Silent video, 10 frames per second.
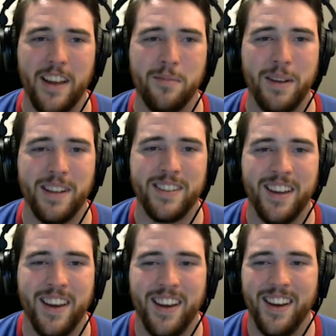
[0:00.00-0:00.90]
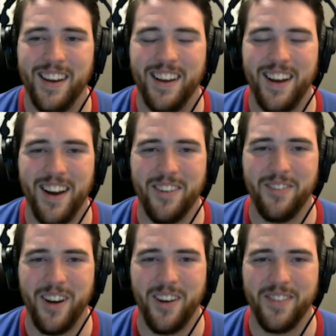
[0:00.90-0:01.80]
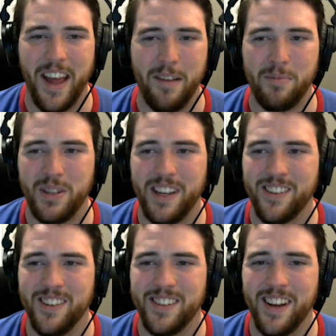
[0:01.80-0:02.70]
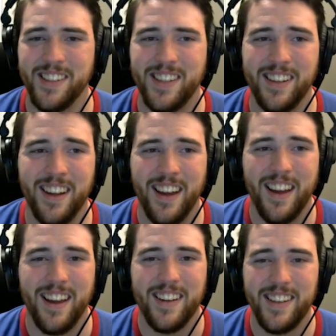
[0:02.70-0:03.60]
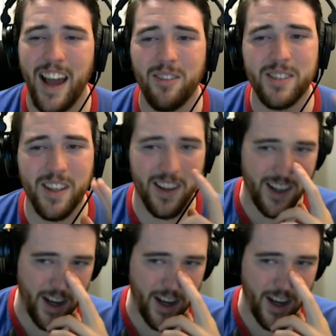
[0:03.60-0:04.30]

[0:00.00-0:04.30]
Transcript: element of that particular dungeon. Now it's gonna